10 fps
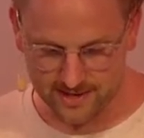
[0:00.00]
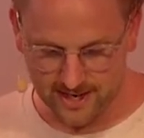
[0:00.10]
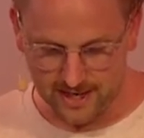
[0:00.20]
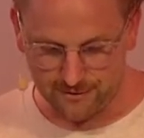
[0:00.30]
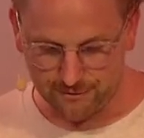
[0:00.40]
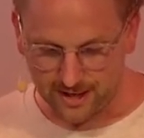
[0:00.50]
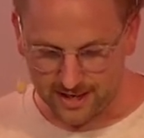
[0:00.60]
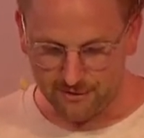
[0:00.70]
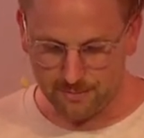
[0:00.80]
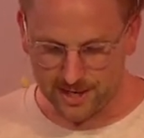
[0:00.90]
If we
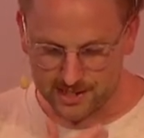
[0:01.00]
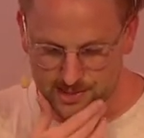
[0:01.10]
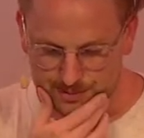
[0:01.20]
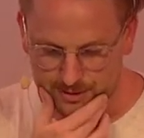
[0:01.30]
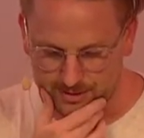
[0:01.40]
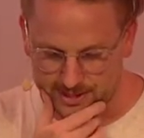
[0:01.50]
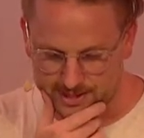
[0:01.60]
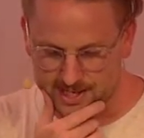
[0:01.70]
live by the Spirit, let us keep